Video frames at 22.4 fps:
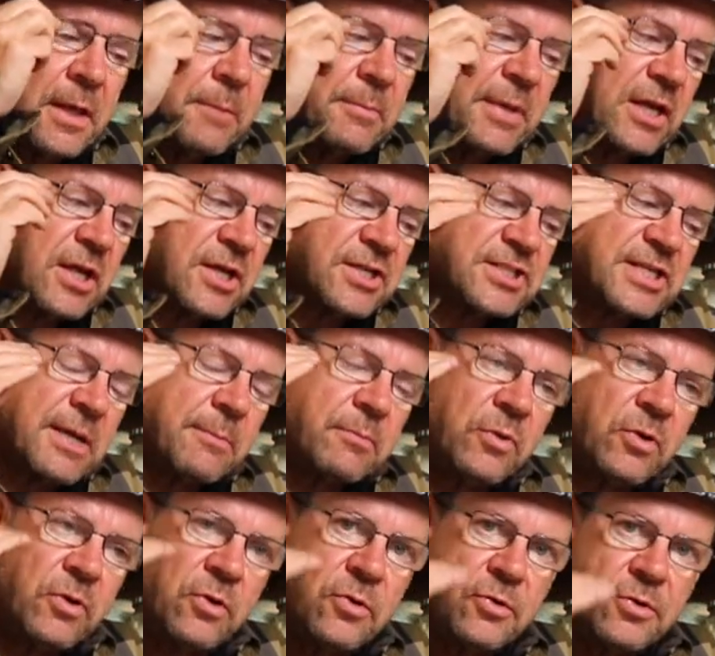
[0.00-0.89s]
Because
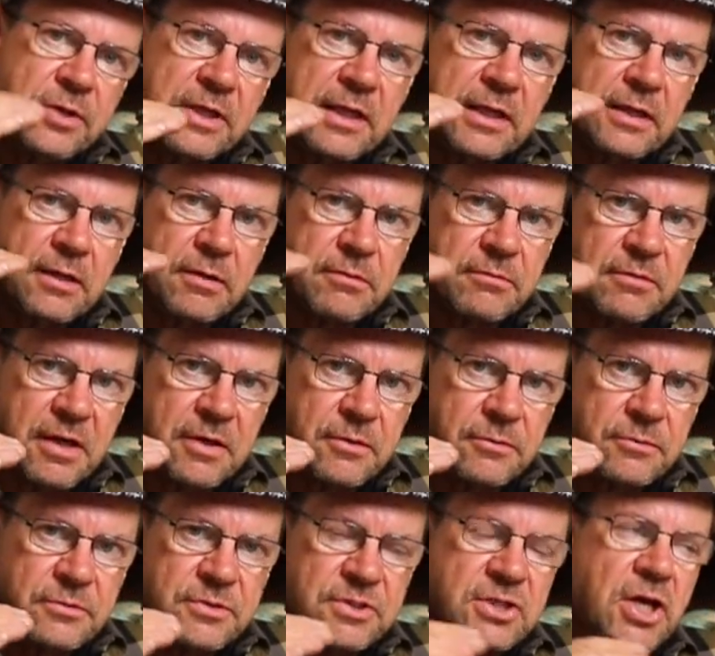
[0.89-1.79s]
I'm looking
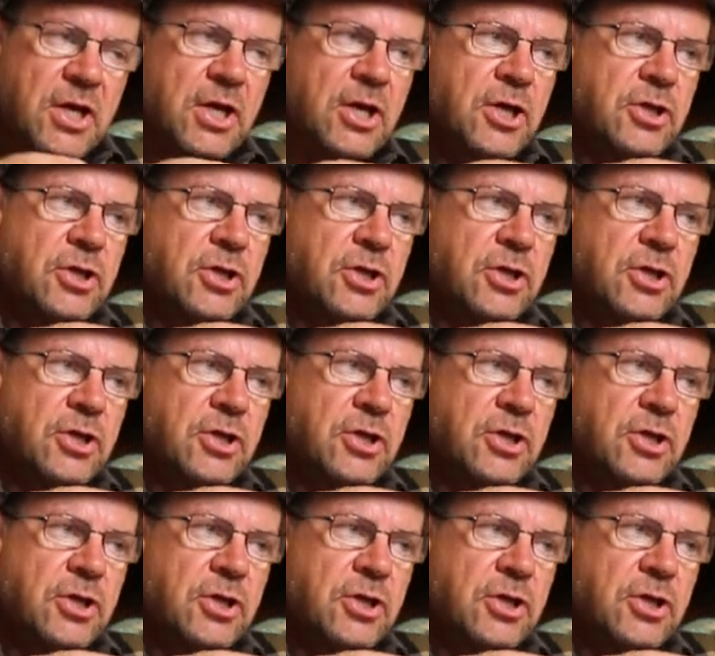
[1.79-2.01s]
around,